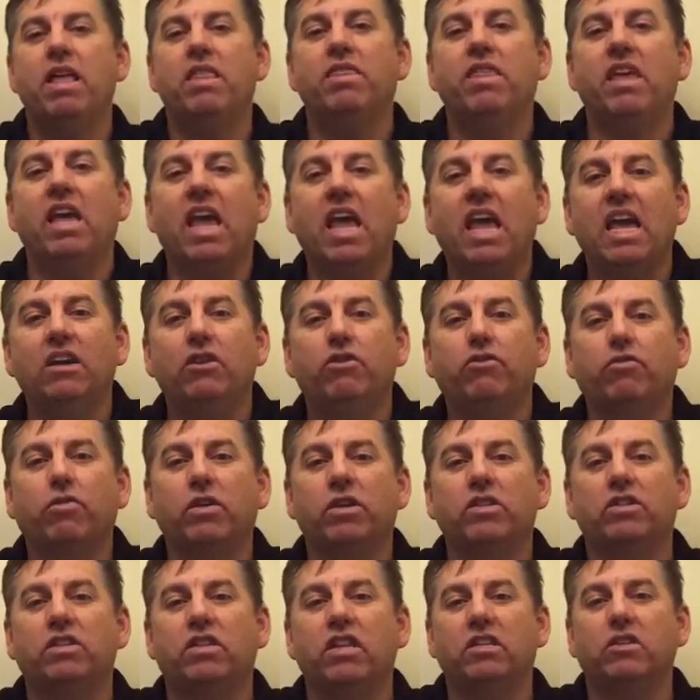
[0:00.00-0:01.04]
the
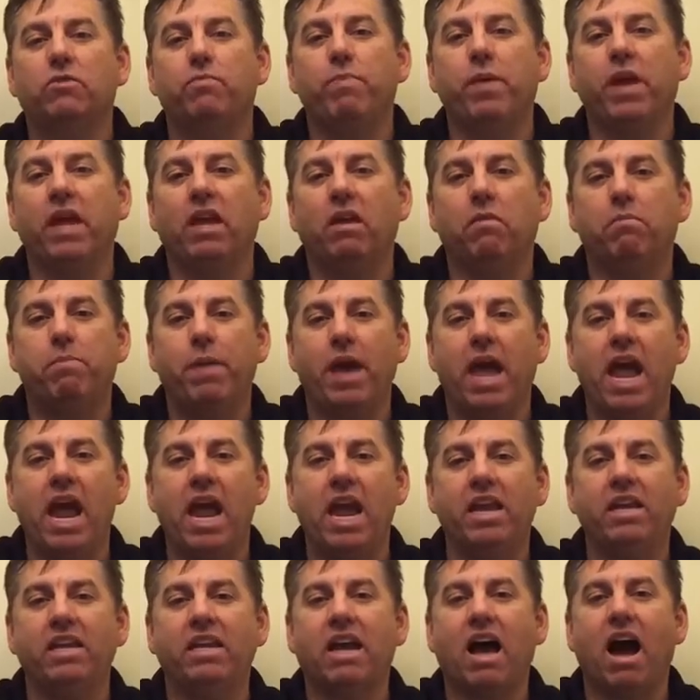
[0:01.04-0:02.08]
interest that's being
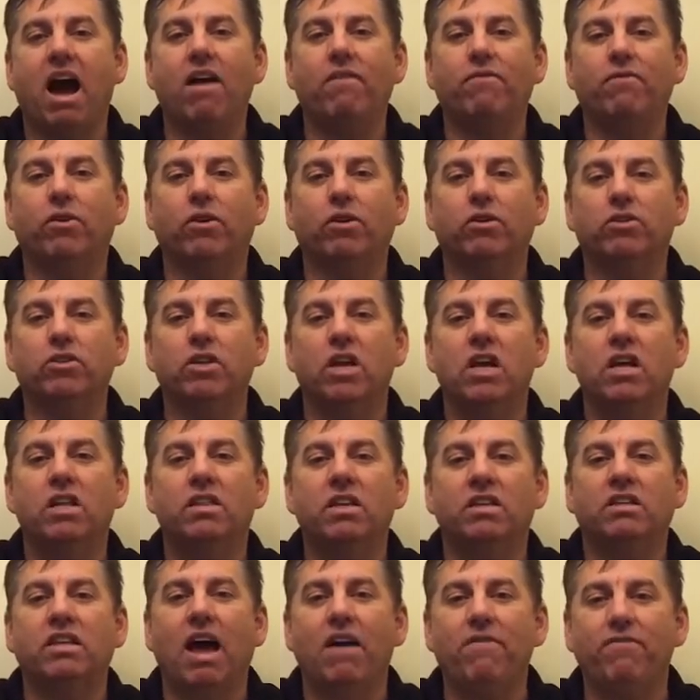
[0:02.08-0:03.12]
paid covers
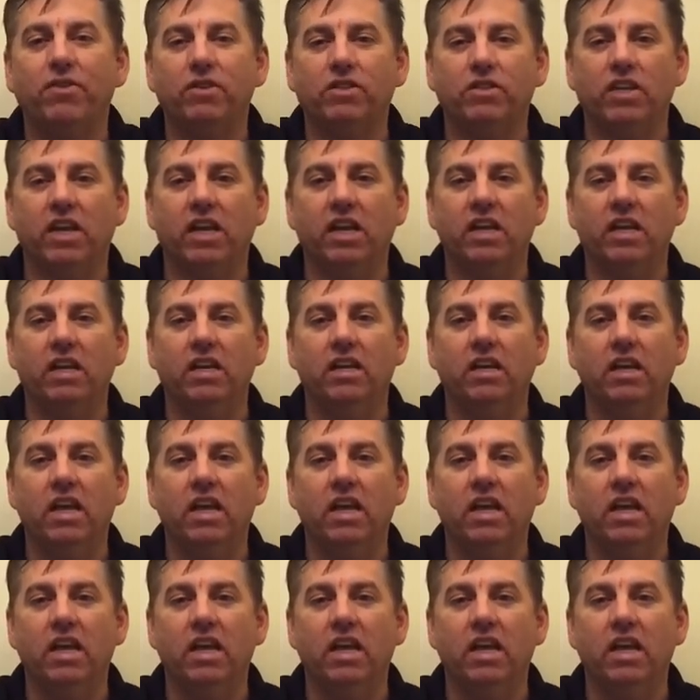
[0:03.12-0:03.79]
the deficit.